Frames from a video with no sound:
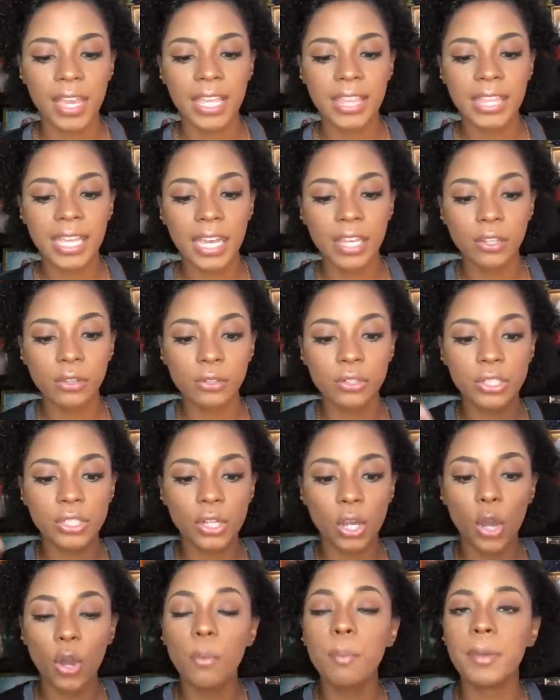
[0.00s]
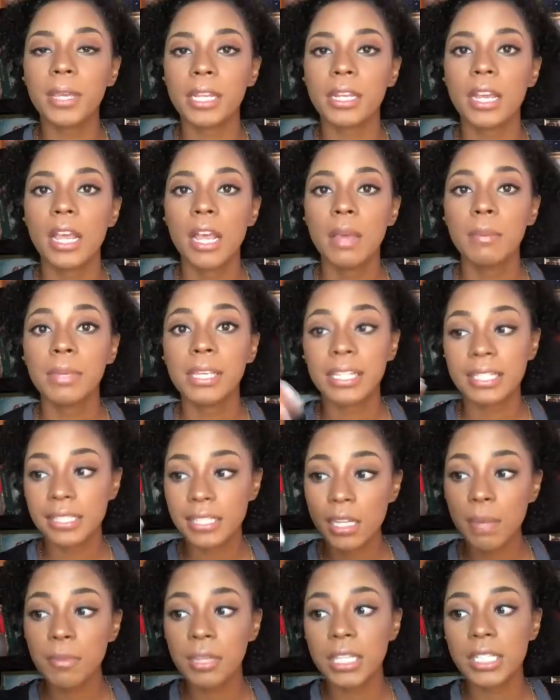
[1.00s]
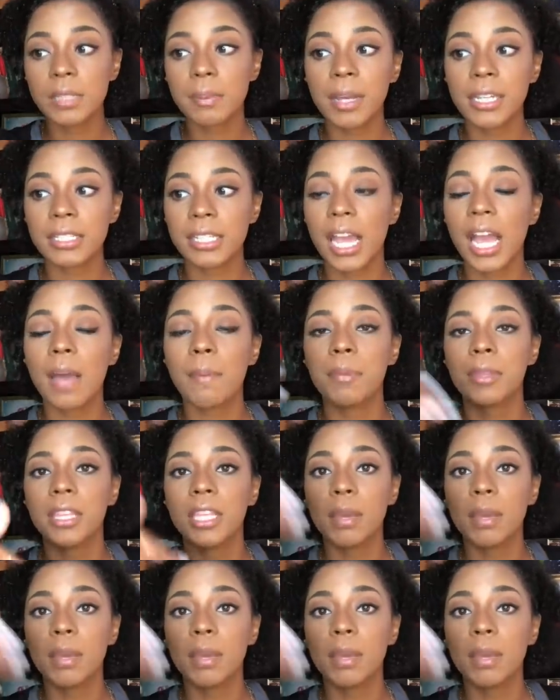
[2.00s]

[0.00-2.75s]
and that you're just open because something is about to happen.